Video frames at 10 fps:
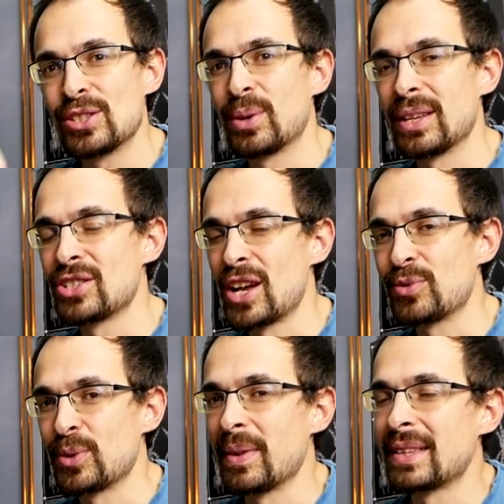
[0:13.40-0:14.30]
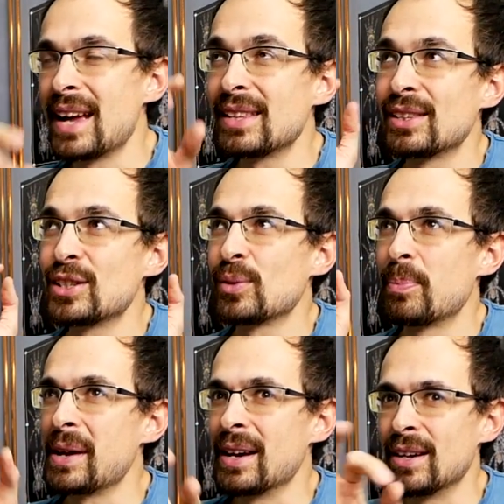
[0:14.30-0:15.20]
as you can judge from the title, this will
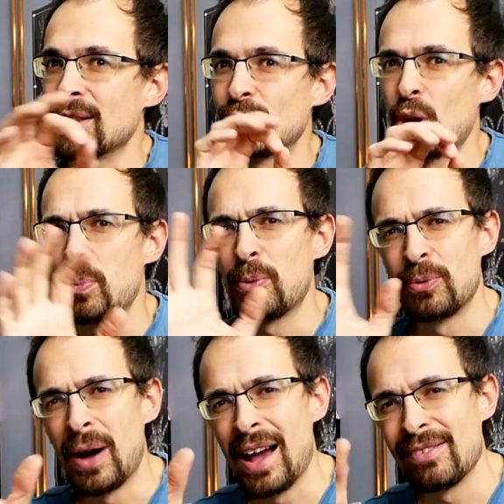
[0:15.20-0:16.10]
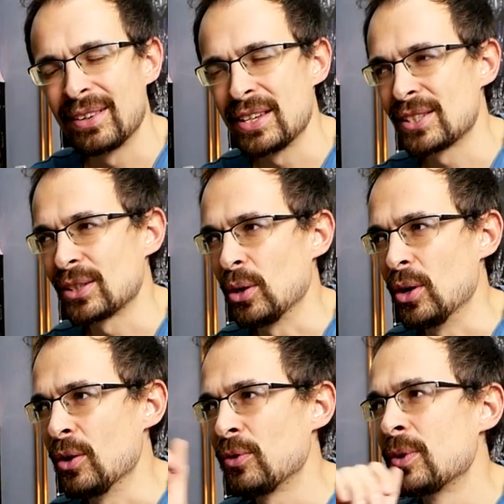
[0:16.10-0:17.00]
be a top 5 list
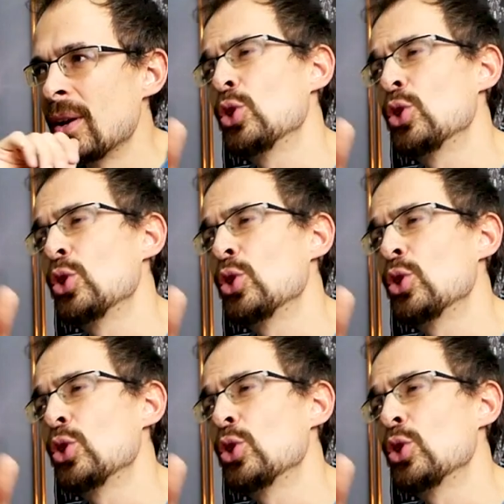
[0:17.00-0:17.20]
of